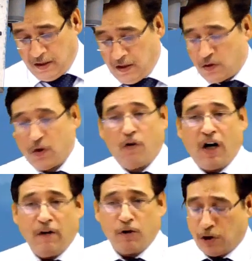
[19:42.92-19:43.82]
So
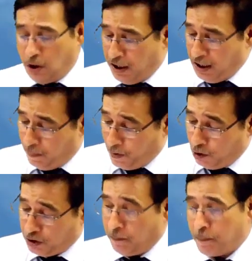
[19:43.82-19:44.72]
I was talking
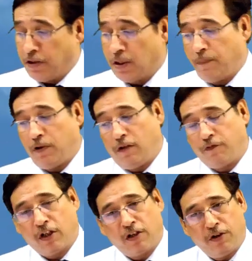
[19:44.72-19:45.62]
about the principle of
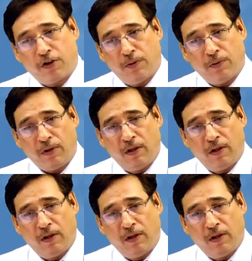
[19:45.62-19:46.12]
the control.